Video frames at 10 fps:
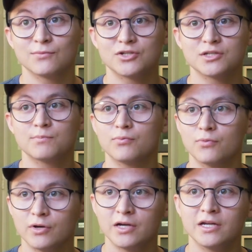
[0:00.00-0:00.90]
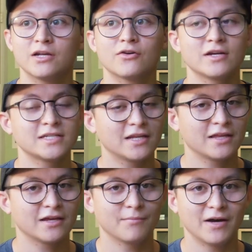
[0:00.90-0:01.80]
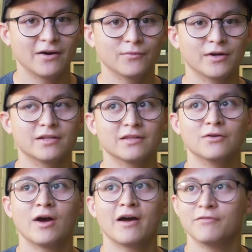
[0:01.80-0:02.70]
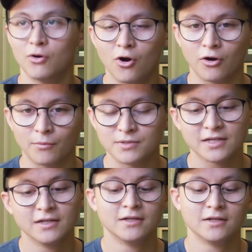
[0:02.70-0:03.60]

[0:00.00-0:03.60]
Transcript: which is pretty crazy to think about when you have no arms.